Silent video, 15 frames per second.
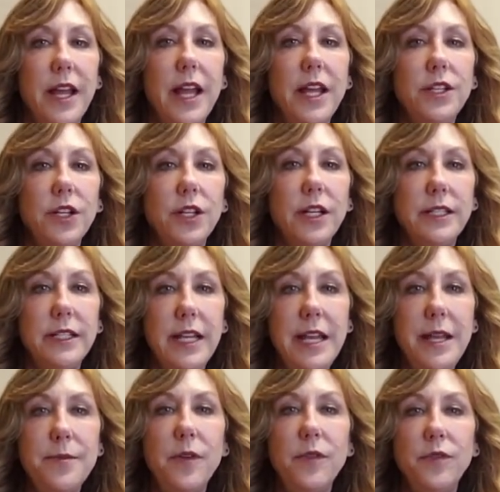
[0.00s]
It took a
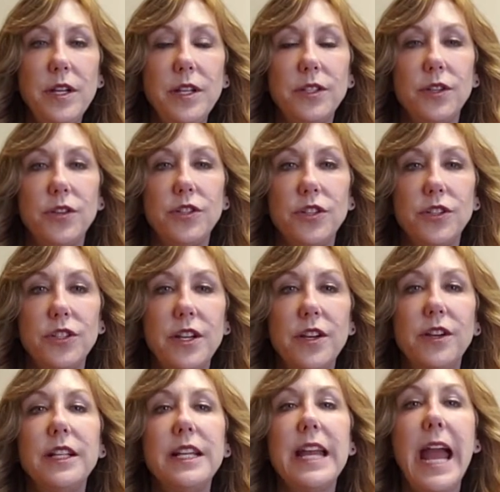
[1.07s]
team of researchers
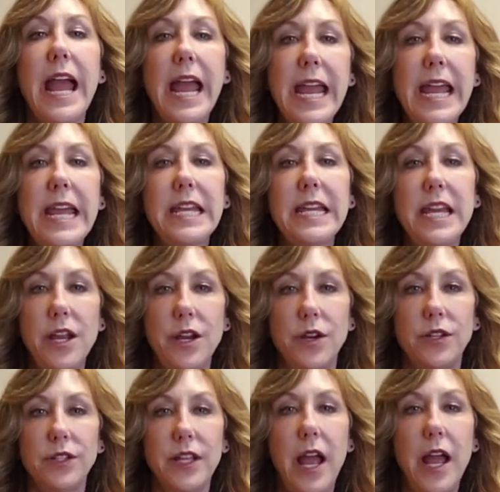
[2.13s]
nearly 8
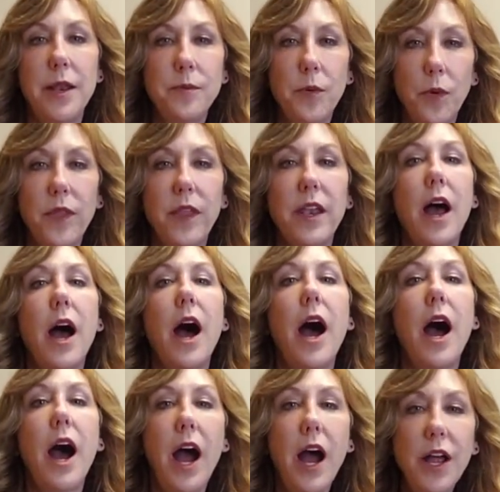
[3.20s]
years and more than
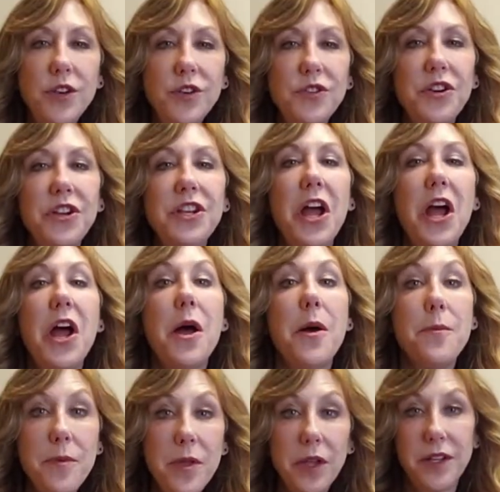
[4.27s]
100
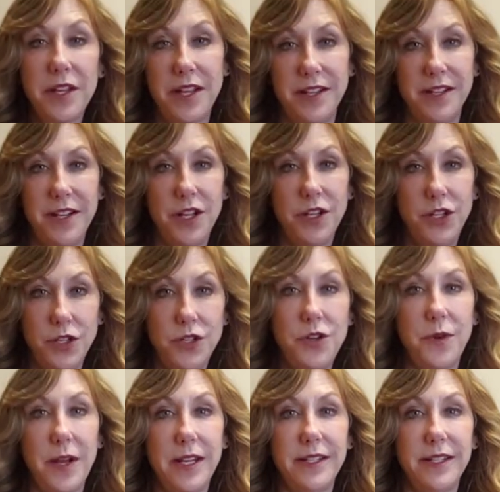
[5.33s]
million to
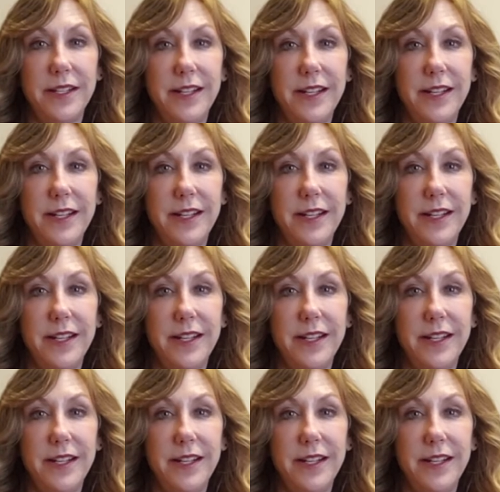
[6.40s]
do it.